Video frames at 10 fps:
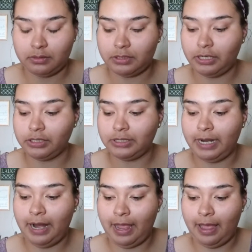stickers
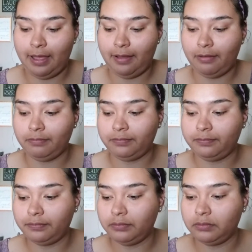that I have,
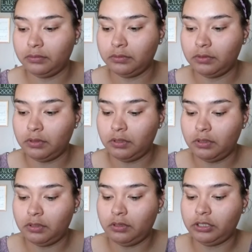
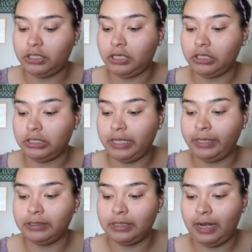or sticker
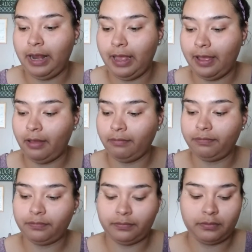sets that I have